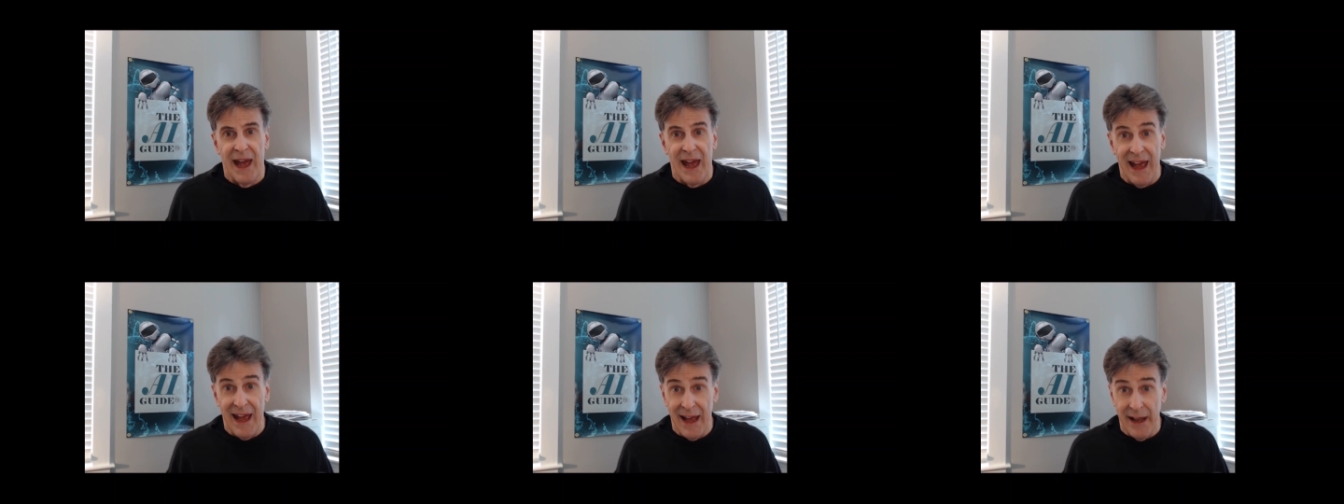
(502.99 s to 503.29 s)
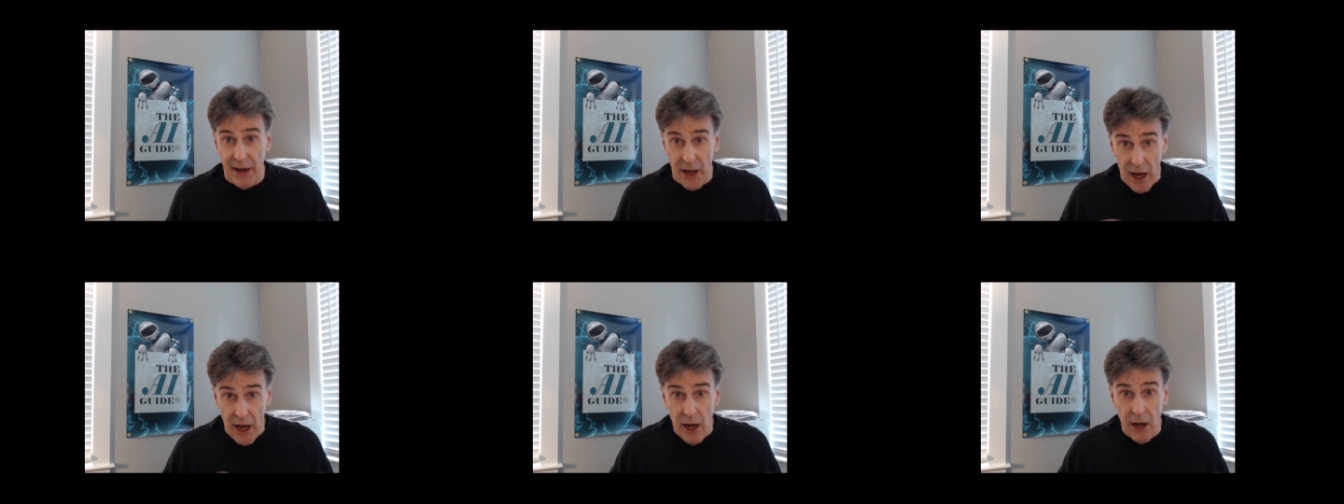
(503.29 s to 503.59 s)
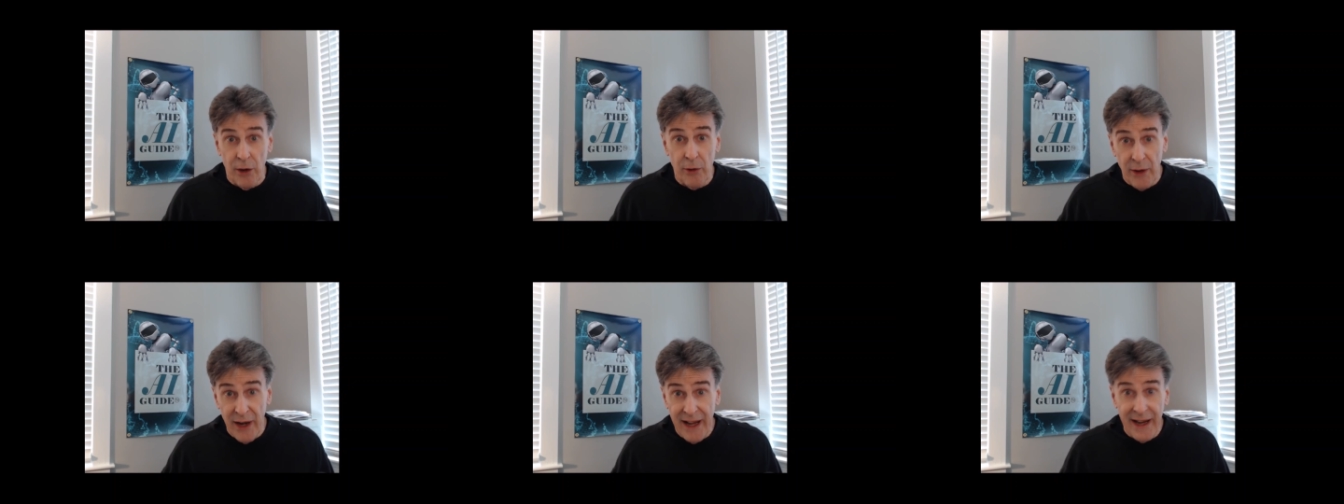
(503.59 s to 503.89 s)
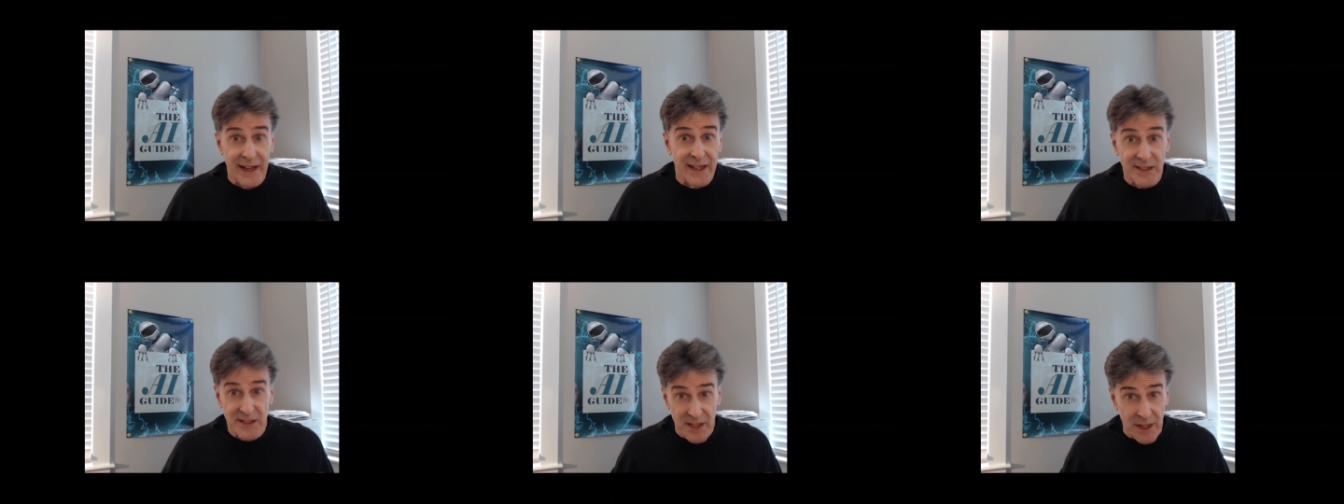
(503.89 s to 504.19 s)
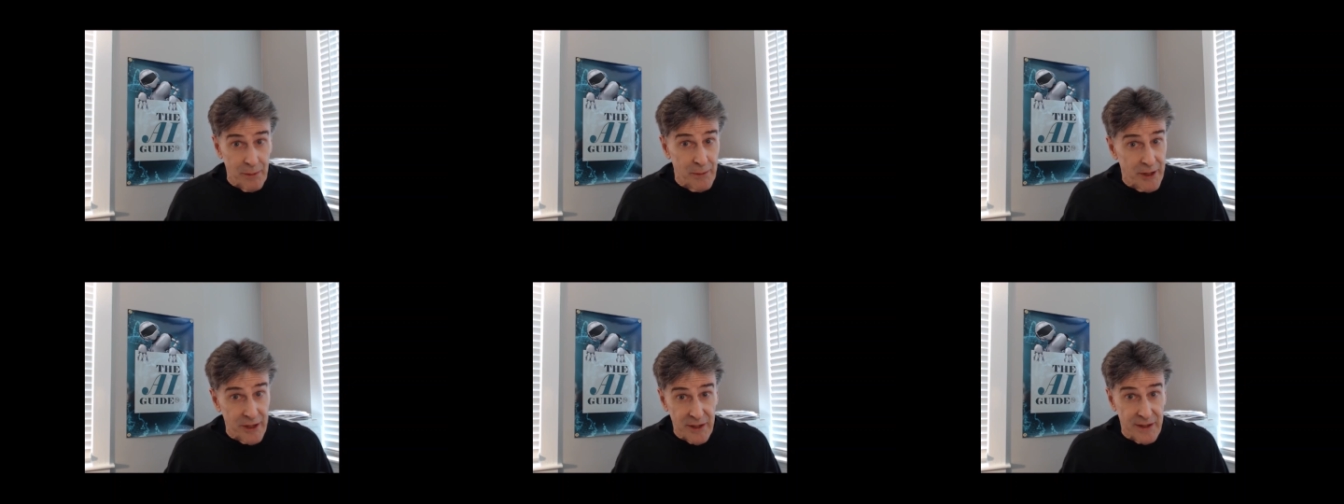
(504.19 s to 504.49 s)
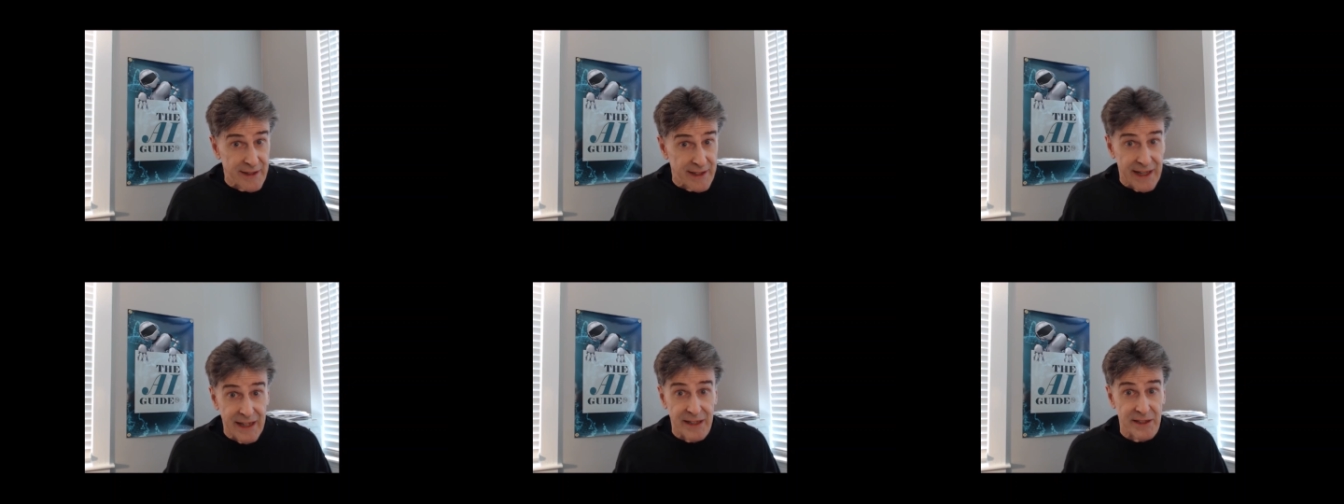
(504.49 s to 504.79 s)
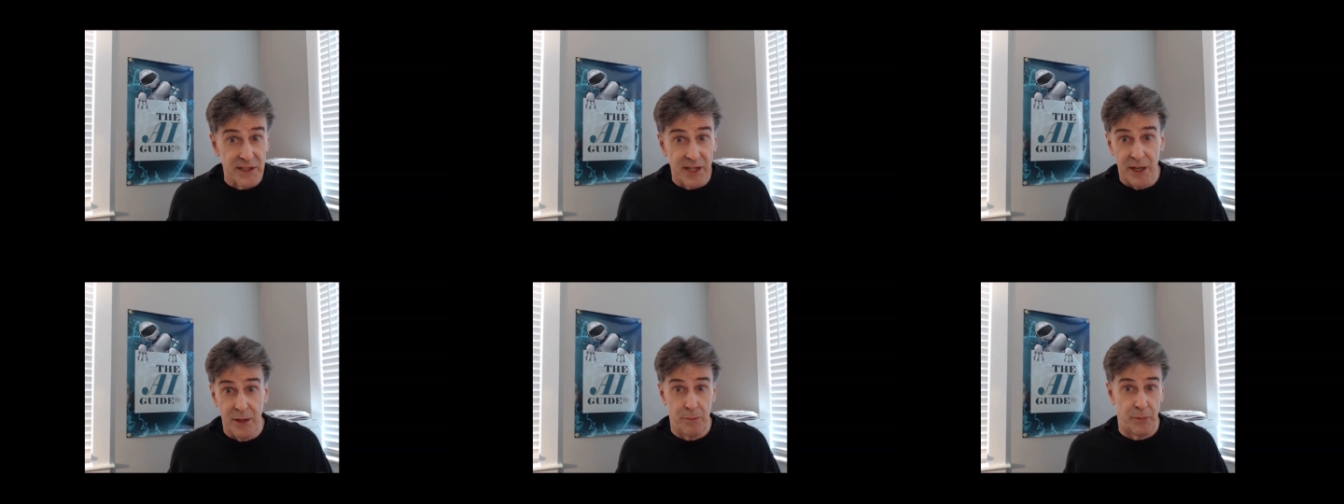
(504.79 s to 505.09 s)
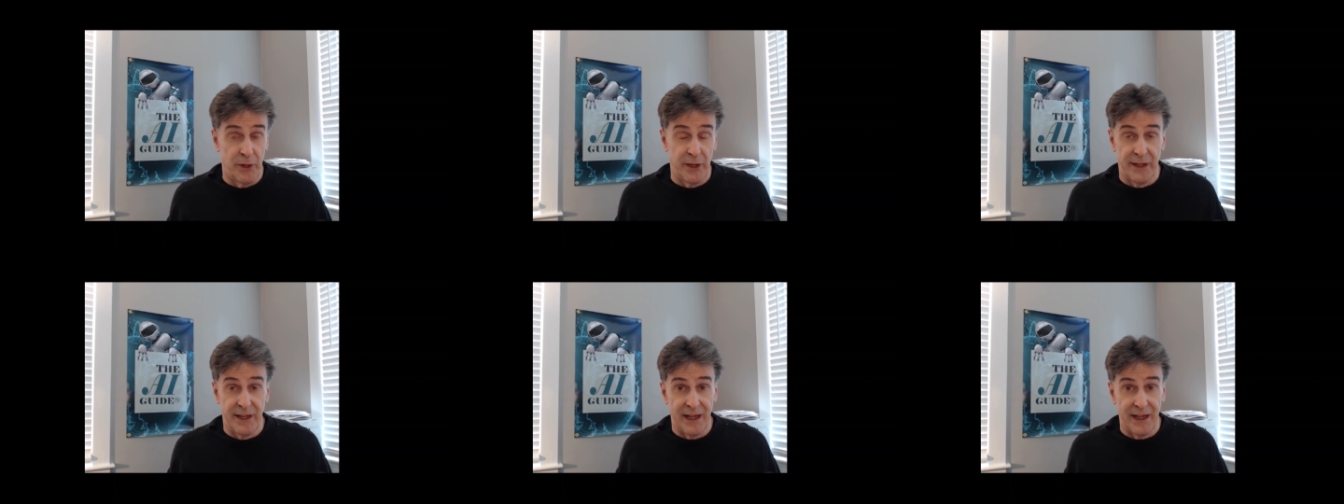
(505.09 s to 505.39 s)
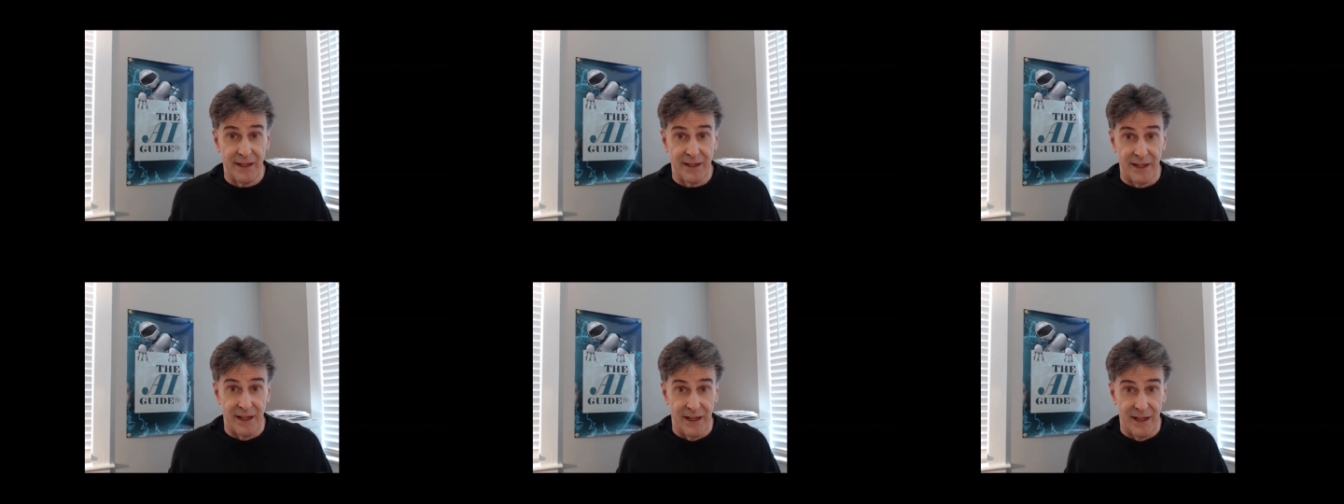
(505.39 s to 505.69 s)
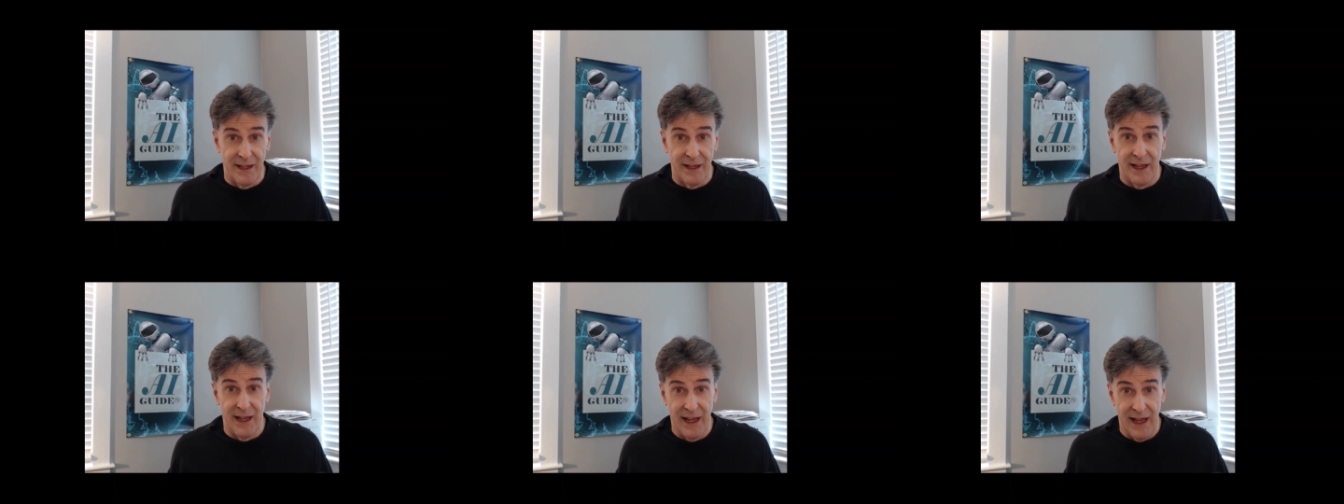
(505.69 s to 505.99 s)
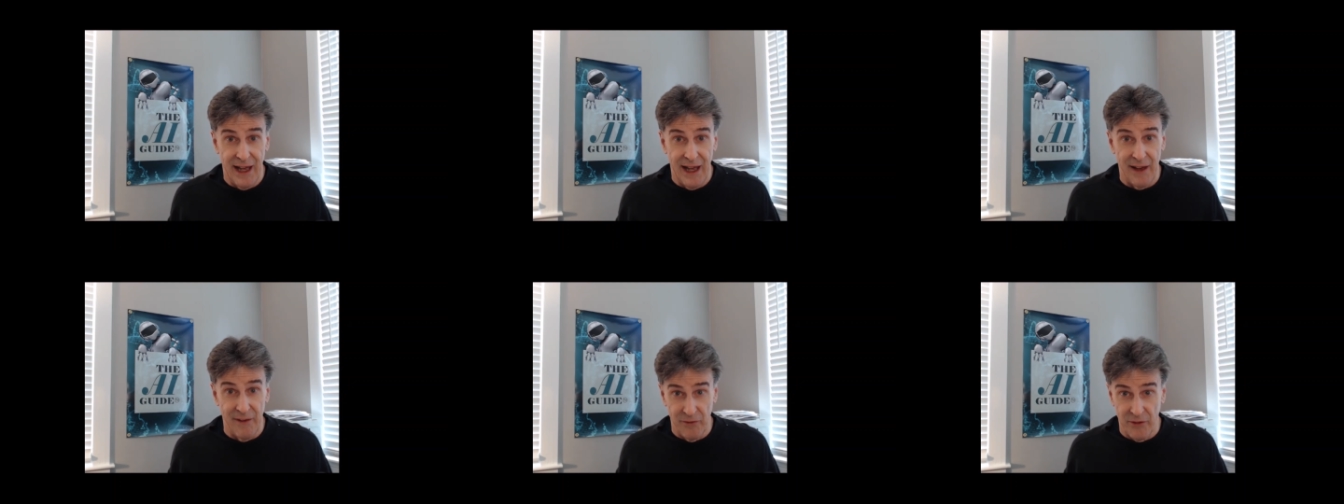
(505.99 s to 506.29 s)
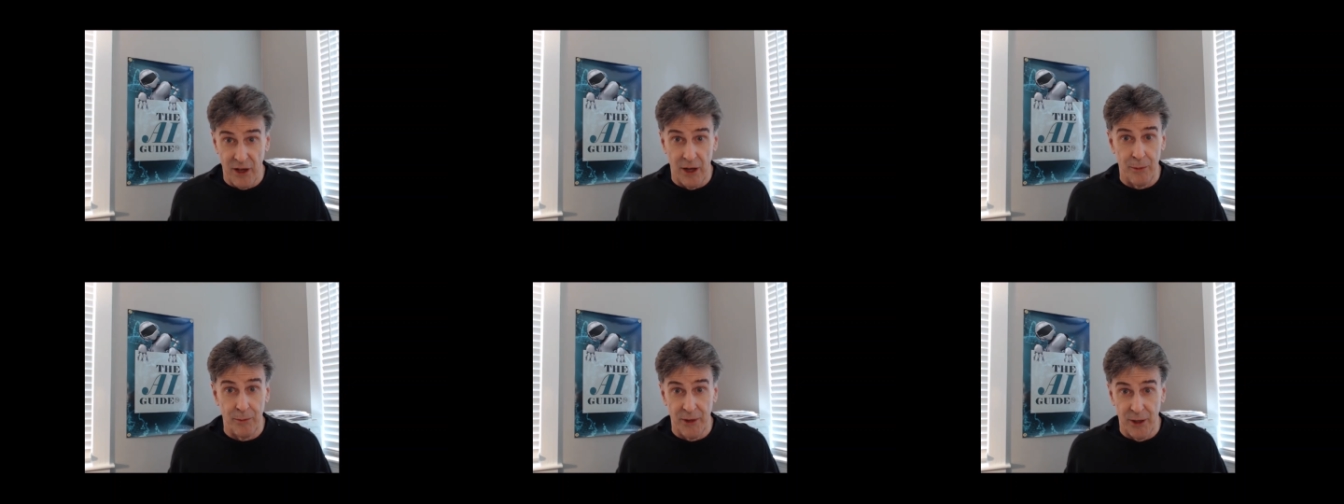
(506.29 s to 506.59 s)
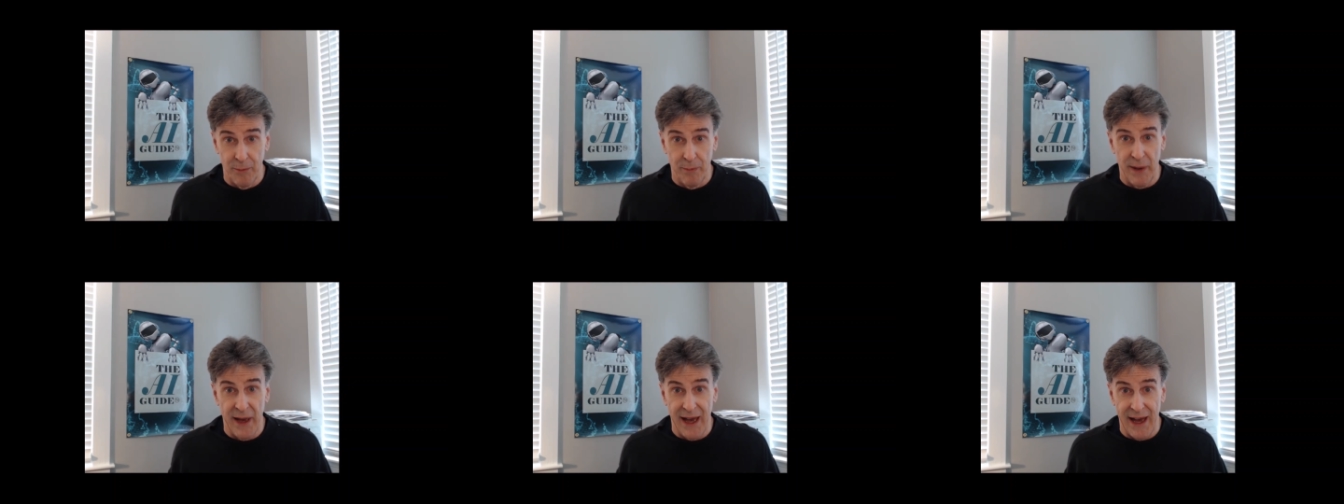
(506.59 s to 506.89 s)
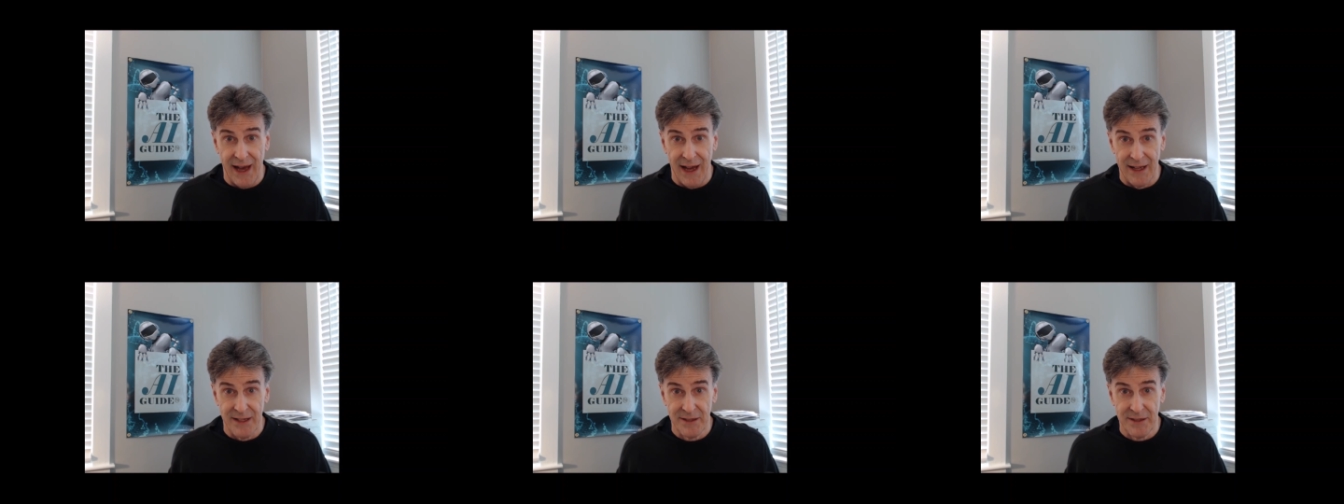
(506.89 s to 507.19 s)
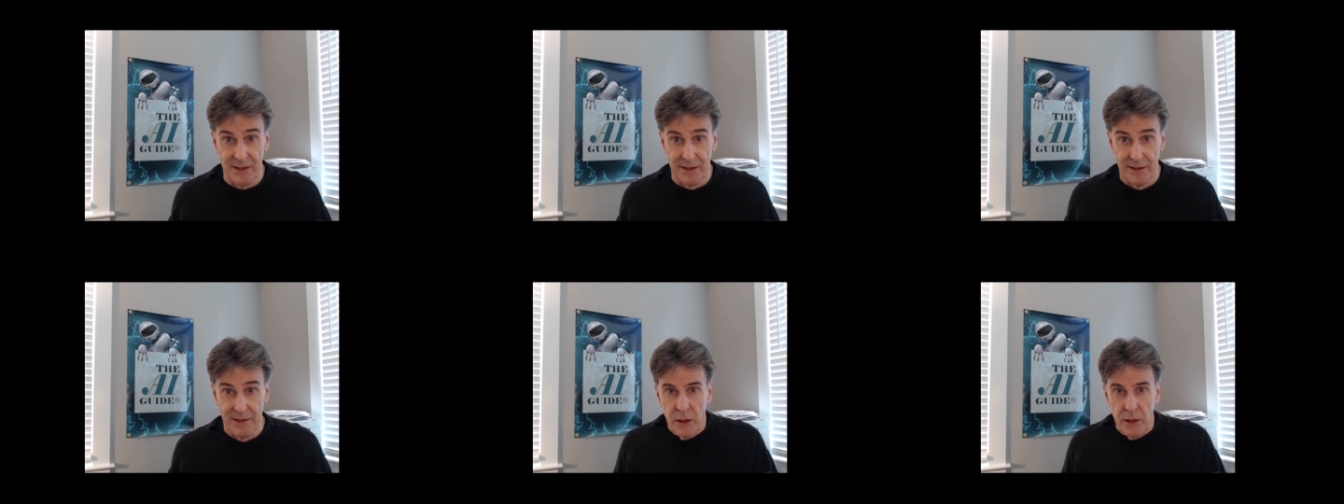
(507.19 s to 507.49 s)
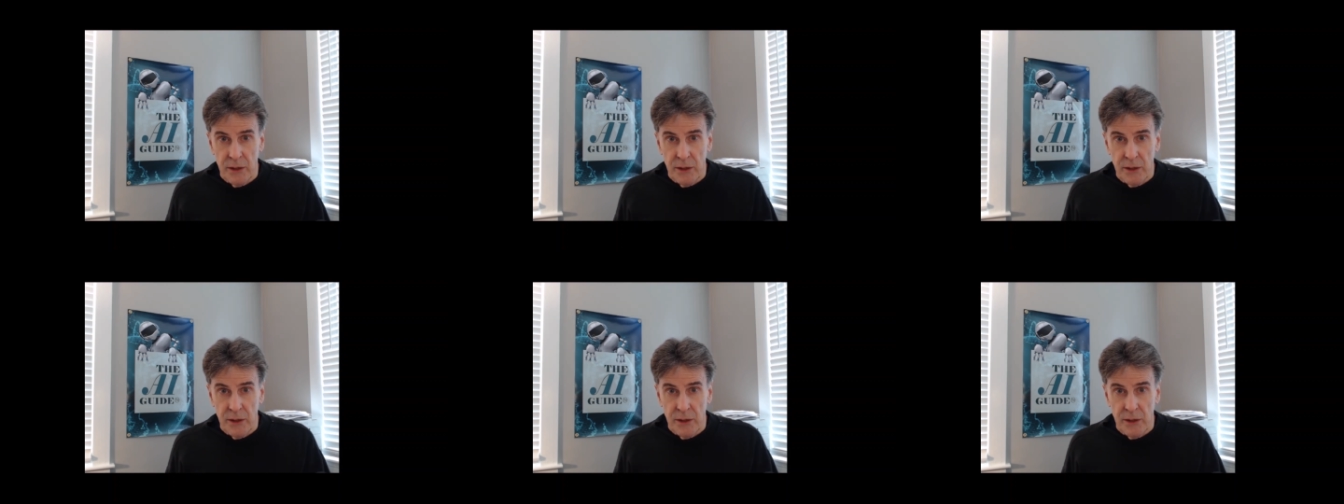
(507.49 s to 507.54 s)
and already some of the things he predicted have come to pass.